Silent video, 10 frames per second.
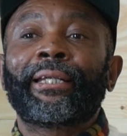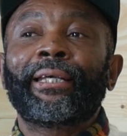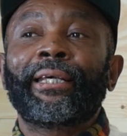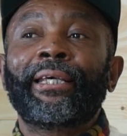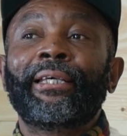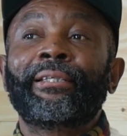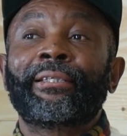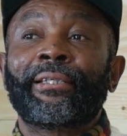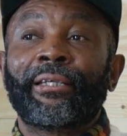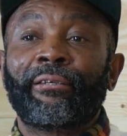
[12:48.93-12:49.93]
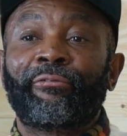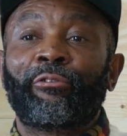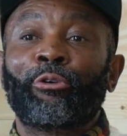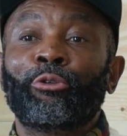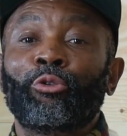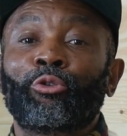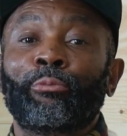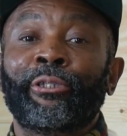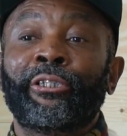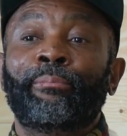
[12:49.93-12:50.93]
it easy for you to
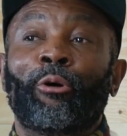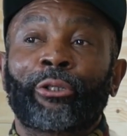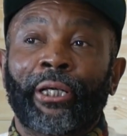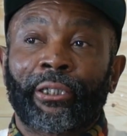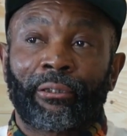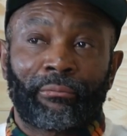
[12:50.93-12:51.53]
be deported.